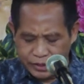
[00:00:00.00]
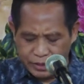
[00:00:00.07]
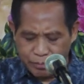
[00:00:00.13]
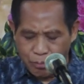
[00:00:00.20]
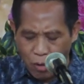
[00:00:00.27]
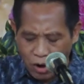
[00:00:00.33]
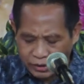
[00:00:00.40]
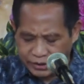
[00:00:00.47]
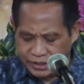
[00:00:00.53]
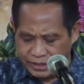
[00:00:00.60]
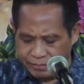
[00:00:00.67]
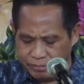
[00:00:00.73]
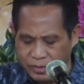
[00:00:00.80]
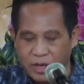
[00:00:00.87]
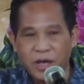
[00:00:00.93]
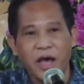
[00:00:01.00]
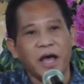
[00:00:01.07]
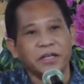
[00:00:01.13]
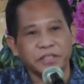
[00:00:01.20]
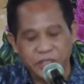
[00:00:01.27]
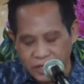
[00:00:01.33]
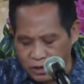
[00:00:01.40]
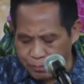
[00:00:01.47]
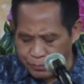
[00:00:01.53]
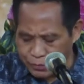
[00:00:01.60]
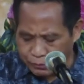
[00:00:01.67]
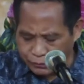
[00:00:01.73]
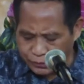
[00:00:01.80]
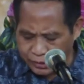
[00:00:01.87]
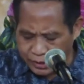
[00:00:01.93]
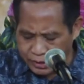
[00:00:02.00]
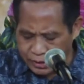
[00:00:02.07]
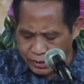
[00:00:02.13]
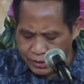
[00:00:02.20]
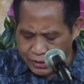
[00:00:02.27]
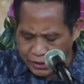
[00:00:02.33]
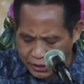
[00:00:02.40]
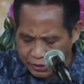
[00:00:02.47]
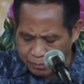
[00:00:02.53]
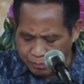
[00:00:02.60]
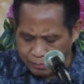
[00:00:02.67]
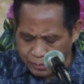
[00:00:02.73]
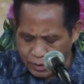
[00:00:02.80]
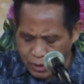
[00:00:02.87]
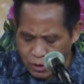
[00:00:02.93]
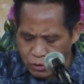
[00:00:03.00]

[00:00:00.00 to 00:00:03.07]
they mocked him and they abused him.